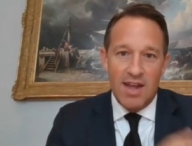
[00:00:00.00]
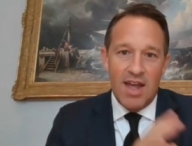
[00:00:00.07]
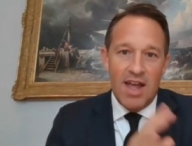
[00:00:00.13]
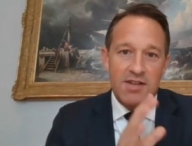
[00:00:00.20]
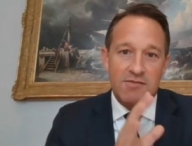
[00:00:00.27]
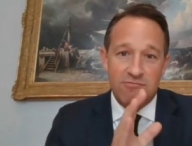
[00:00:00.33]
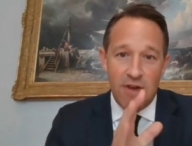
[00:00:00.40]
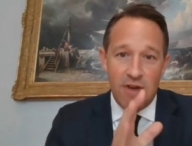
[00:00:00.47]
It
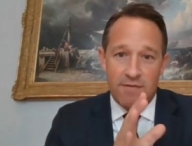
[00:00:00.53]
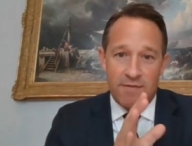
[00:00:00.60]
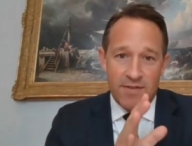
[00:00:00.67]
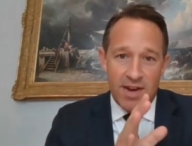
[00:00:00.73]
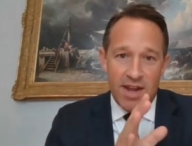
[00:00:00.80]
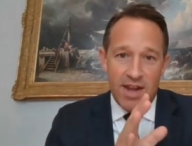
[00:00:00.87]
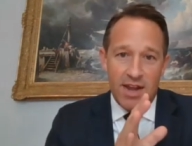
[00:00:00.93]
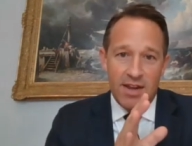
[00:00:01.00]
has
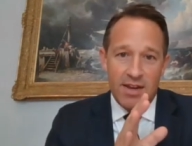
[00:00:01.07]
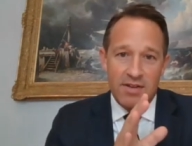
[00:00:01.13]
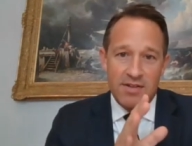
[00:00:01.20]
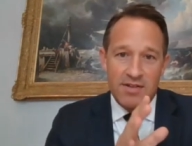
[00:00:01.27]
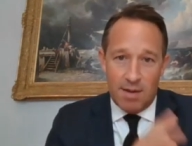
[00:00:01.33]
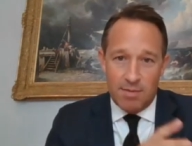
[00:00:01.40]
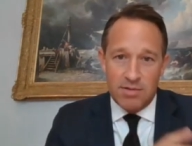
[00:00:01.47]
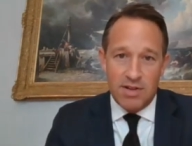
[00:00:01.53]
roughly
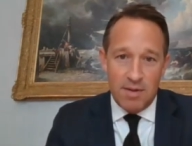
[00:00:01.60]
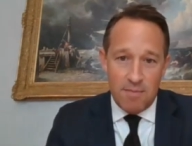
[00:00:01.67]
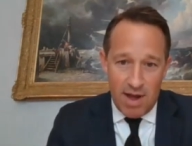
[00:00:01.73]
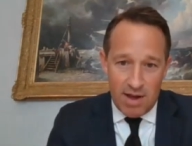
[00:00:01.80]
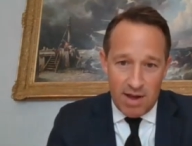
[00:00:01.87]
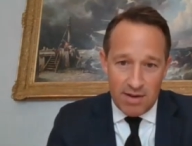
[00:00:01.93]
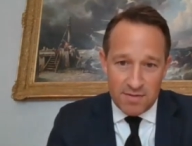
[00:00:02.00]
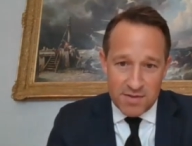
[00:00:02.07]
double the
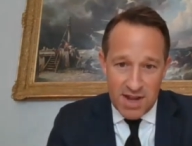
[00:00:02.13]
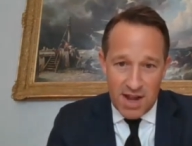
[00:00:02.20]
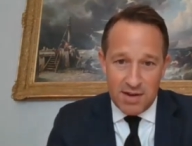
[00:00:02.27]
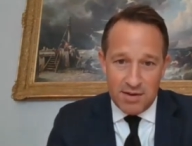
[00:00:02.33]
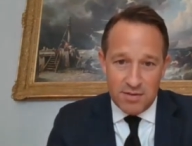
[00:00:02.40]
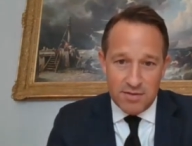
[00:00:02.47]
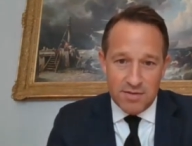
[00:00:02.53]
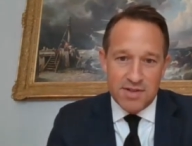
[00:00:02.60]
amount of
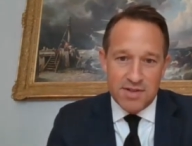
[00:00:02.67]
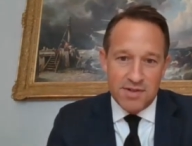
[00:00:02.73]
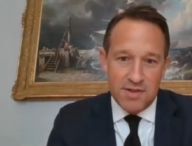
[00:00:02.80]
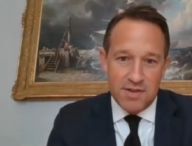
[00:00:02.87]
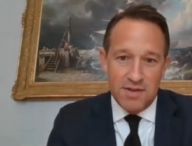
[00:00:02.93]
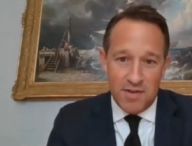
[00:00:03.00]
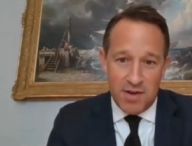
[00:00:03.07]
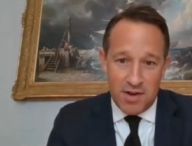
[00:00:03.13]

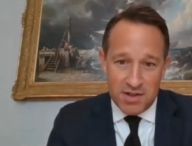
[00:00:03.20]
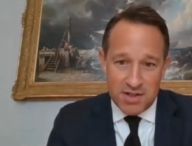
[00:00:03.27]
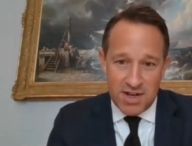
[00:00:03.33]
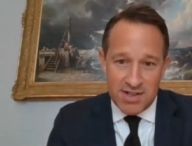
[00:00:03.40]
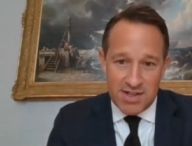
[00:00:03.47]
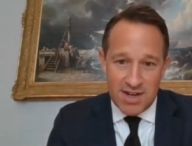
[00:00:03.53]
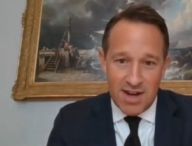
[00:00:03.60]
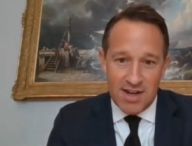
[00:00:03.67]
sales of
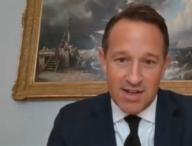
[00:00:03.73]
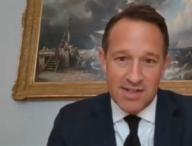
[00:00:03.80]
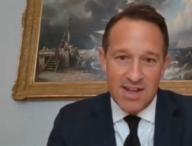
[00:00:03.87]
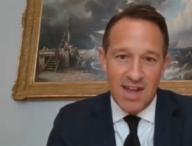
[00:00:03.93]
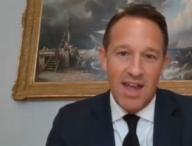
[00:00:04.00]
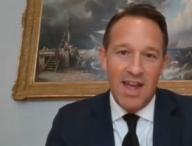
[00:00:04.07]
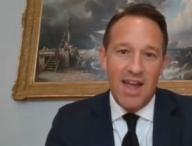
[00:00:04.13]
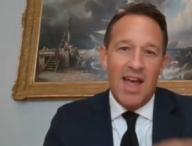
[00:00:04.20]

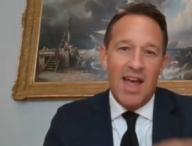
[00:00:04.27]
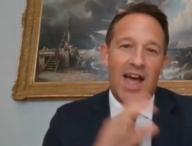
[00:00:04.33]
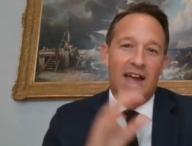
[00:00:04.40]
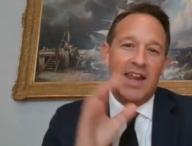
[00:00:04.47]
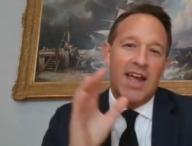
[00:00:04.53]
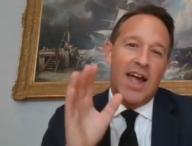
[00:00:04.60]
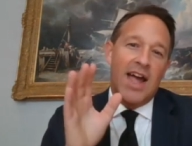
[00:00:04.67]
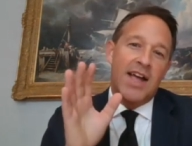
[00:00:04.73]
Argentex.
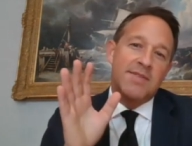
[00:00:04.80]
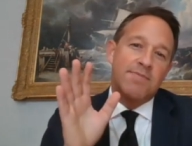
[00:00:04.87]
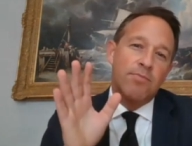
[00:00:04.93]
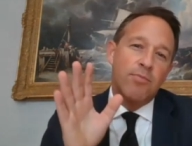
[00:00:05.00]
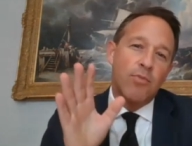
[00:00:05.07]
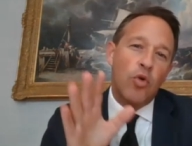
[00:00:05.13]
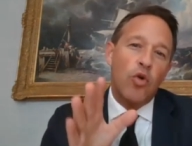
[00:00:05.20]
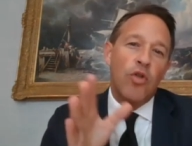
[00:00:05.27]
And it has
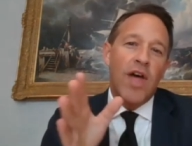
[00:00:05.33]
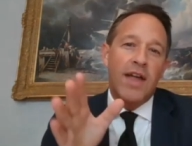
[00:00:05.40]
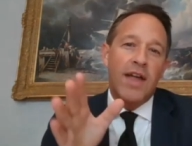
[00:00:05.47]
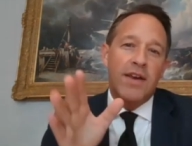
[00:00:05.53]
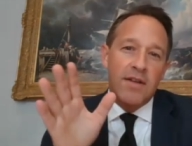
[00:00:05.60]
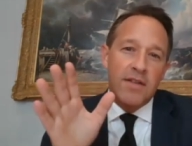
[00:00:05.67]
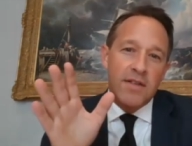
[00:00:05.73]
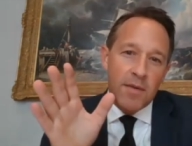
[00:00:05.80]
more
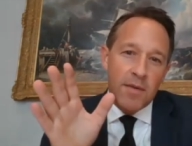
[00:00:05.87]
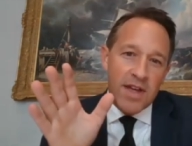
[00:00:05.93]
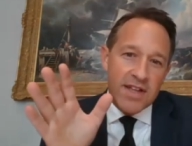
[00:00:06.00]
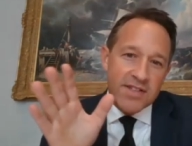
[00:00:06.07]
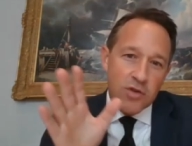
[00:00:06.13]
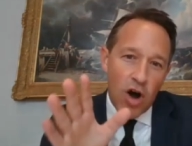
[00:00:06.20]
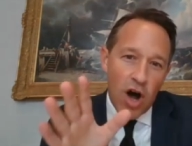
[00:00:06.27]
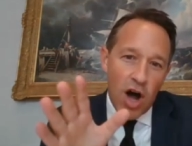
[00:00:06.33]
than,
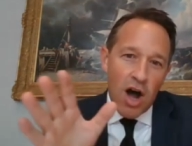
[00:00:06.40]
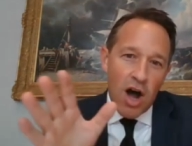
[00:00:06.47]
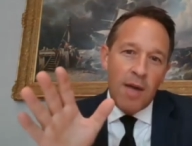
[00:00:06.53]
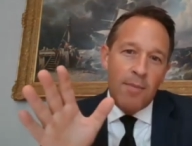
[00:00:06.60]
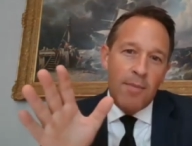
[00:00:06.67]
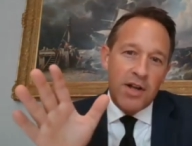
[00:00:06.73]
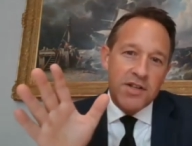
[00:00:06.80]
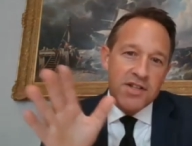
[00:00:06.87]
it's got
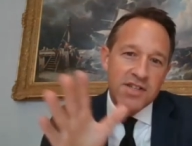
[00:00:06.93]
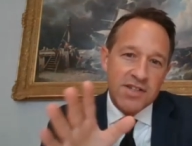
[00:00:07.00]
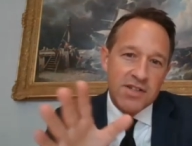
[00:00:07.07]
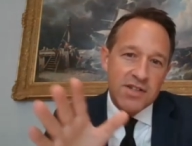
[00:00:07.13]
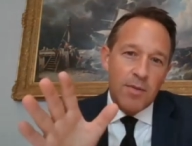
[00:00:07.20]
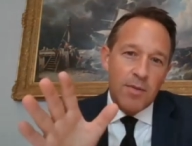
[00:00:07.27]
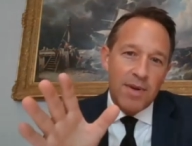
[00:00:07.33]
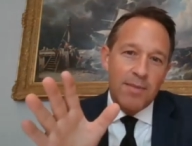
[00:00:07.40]
higher margins
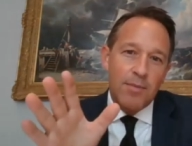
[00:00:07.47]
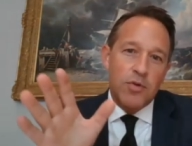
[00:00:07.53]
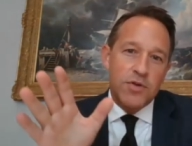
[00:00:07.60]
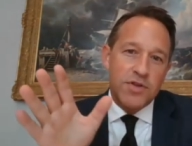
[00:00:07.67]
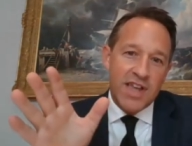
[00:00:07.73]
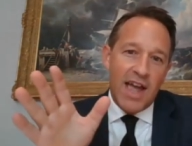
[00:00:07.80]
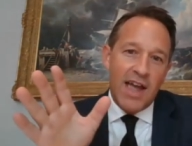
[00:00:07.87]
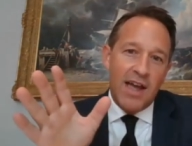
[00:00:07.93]
because it's got a bit more
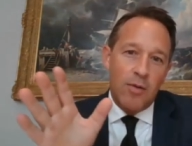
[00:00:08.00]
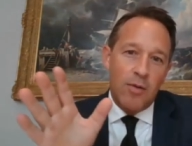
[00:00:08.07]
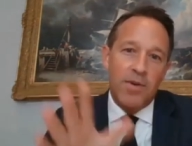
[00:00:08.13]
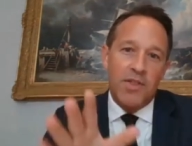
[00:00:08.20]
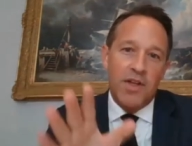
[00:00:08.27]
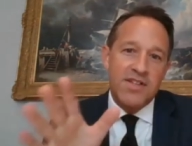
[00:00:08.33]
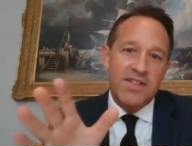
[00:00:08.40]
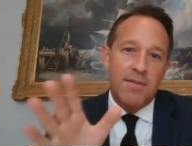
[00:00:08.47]
scale,
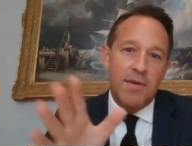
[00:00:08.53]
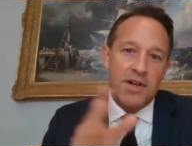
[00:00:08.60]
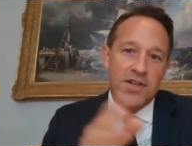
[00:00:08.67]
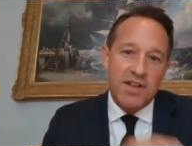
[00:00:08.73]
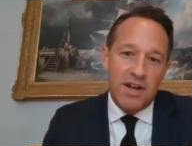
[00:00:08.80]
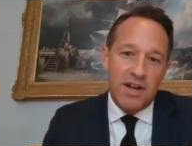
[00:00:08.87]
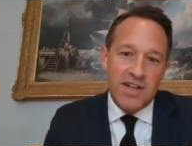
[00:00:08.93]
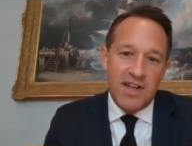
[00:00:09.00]
but those are the
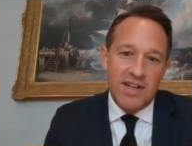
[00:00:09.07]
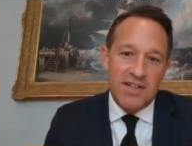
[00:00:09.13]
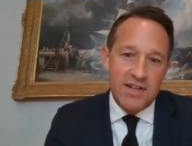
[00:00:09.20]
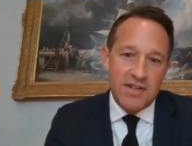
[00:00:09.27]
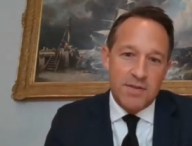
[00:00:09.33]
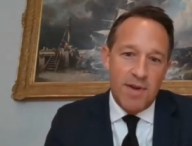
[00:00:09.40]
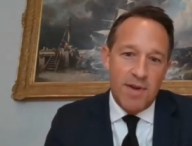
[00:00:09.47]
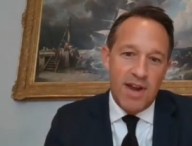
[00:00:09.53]
margins
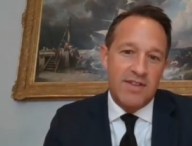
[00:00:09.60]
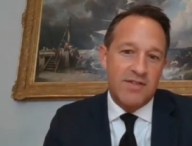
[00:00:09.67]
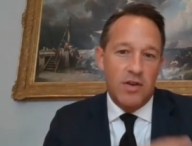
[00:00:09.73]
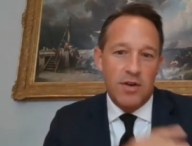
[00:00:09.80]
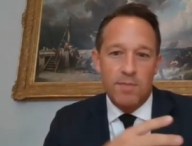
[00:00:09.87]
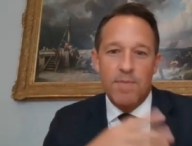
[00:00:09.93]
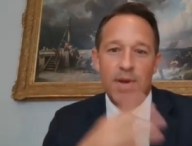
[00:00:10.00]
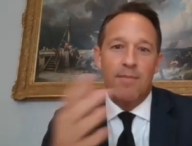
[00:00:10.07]
Argentex remain. It's
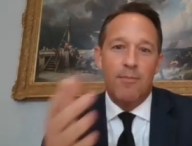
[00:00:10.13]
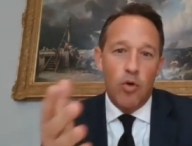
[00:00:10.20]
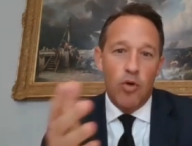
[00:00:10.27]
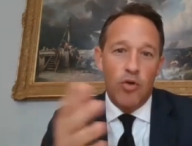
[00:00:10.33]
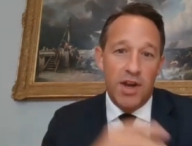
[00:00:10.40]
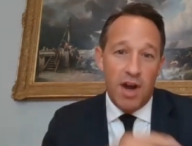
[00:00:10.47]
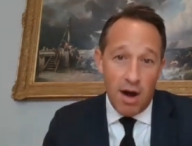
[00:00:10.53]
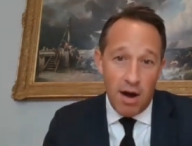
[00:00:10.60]
got a bit
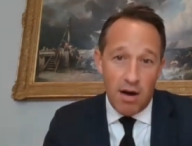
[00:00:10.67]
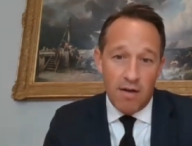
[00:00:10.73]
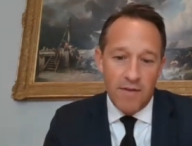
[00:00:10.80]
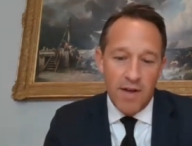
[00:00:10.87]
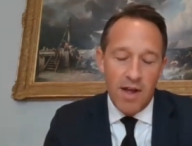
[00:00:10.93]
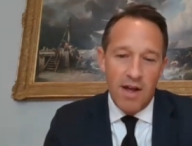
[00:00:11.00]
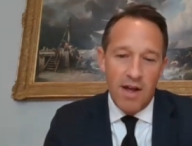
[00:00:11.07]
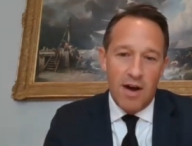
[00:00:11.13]
more than half
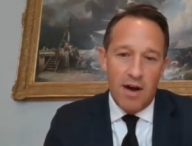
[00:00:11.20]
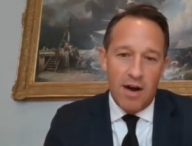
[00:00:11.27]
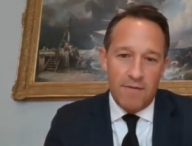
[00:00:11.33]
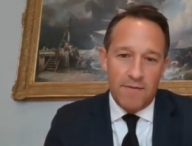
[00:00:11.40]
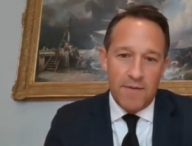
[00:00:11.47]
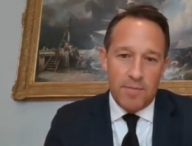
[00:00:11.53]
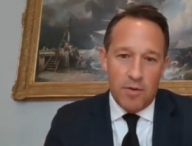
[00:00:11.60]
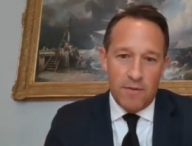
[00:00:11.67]

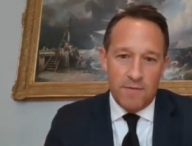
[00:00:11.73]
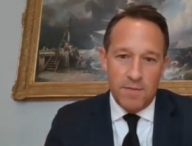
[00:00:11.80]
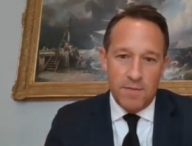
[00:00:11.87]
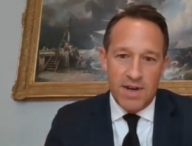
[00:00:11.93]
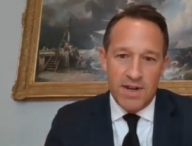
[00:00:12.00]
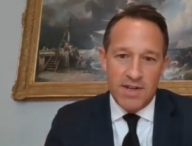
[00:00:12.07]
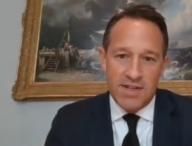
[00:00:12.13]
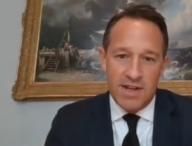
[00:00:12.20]
the
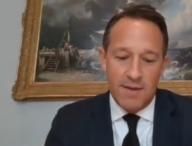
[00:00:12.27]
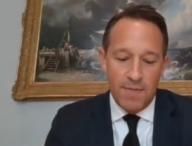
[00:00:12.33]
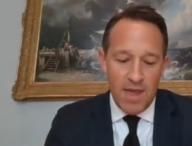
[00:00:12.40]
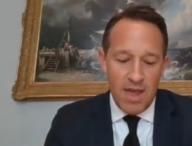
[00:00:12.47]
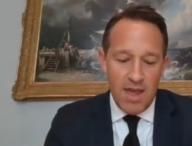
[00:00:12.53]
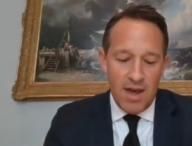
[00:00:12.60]
profitability.